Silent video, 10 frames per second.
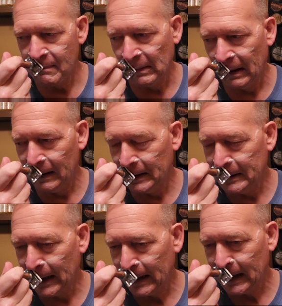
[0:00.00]
Why are you
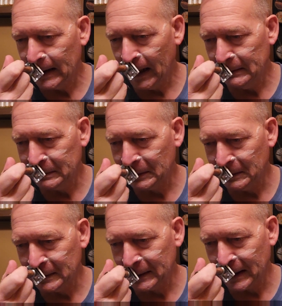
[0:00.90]
taking life
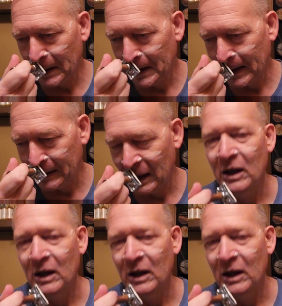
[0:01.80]
so serious?